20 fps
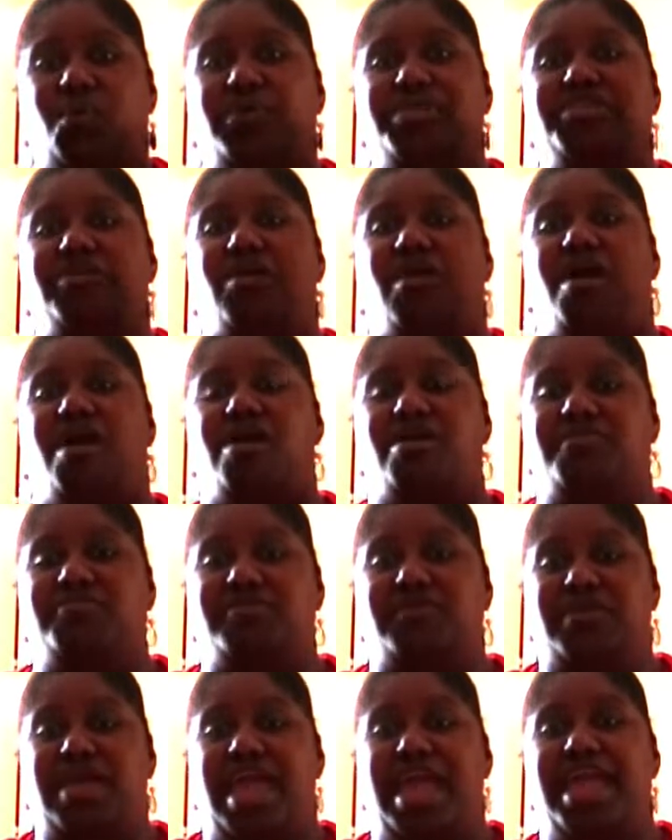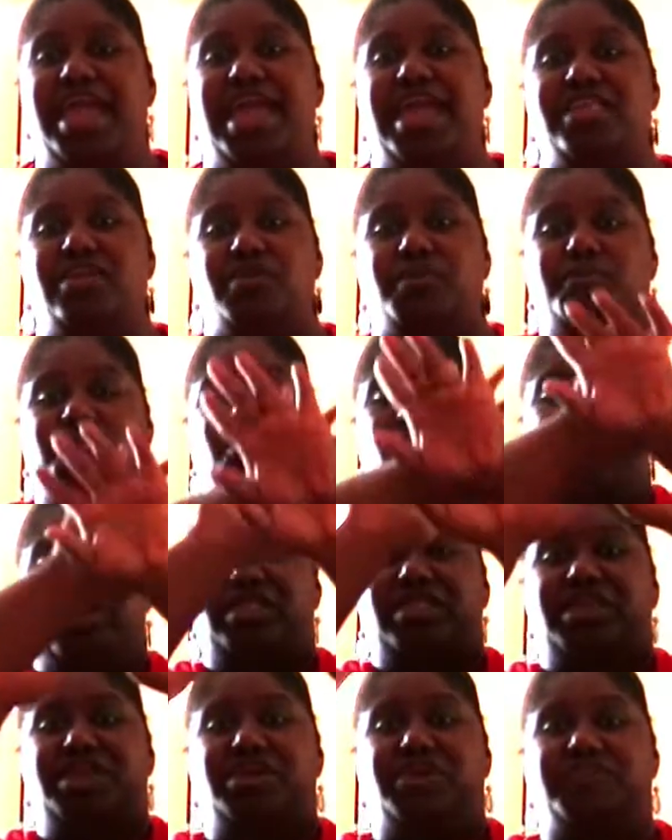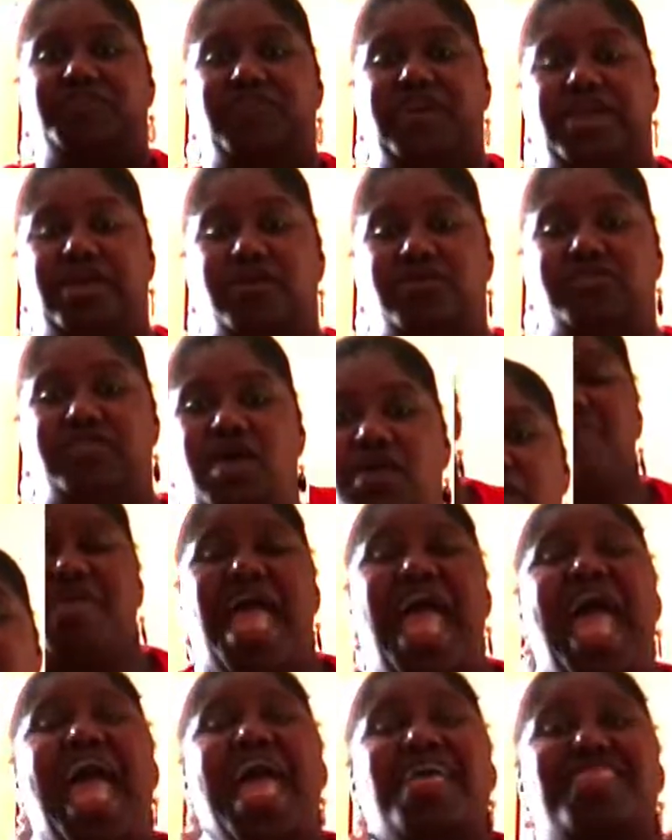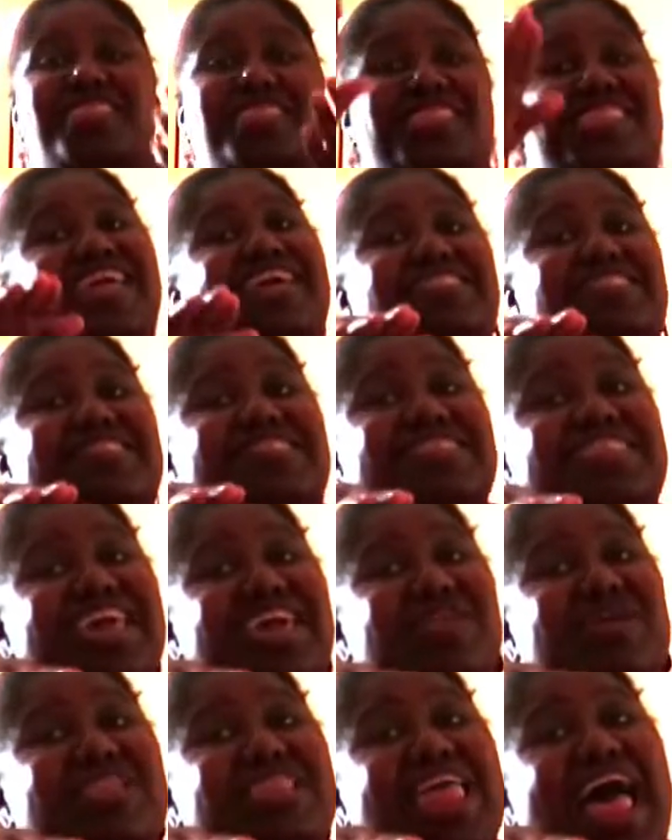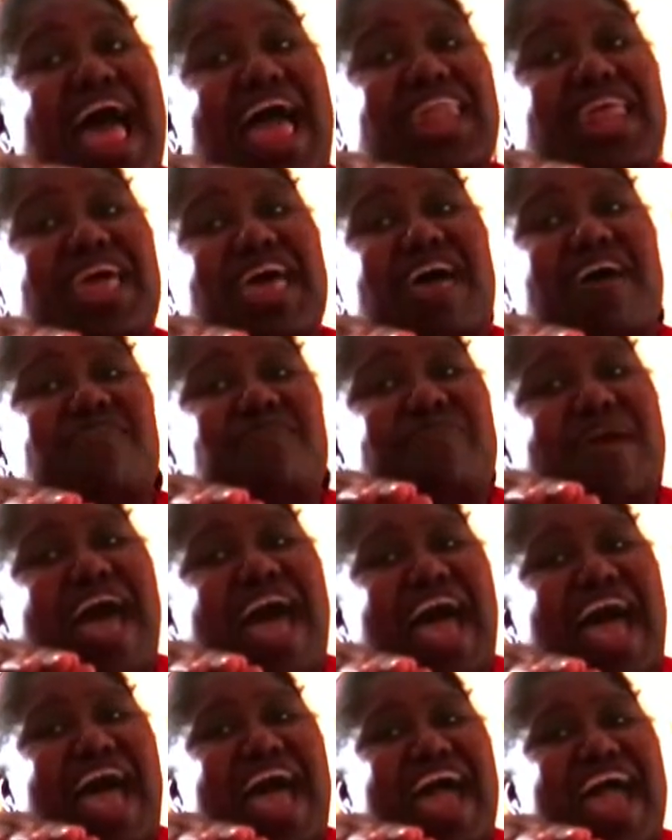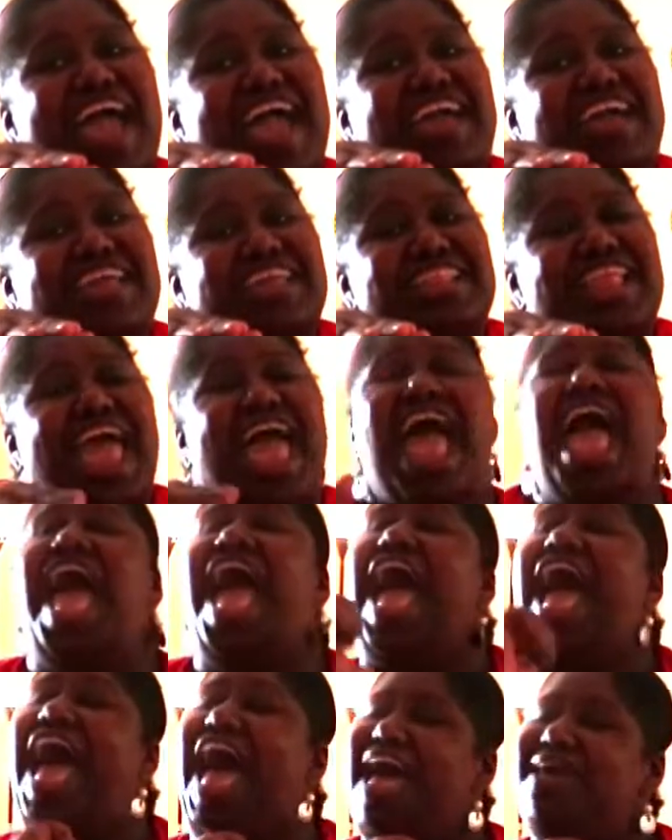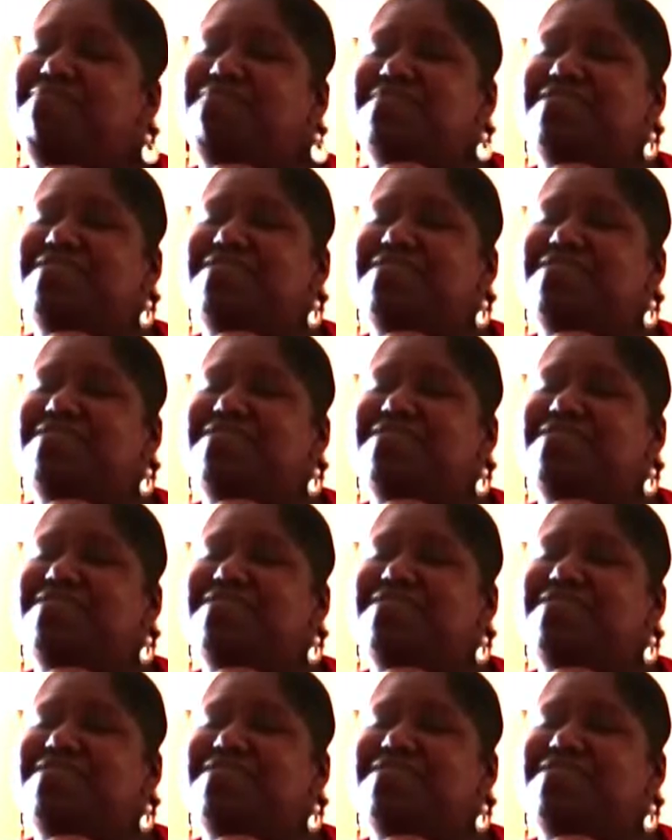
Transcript: with your arms, okay? And you're wiggling your fingers, okay? This little light of mine, I'm